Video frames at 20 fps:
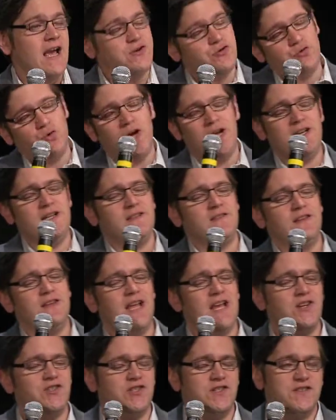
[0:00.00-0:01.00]
at training the
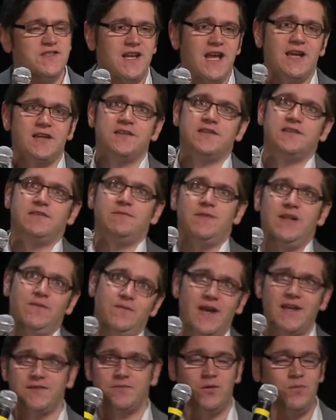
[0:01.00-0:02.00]
nation's next
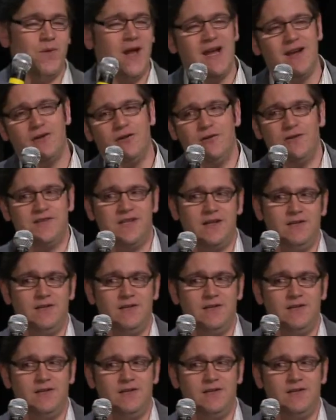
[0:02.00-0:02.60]
investment bankers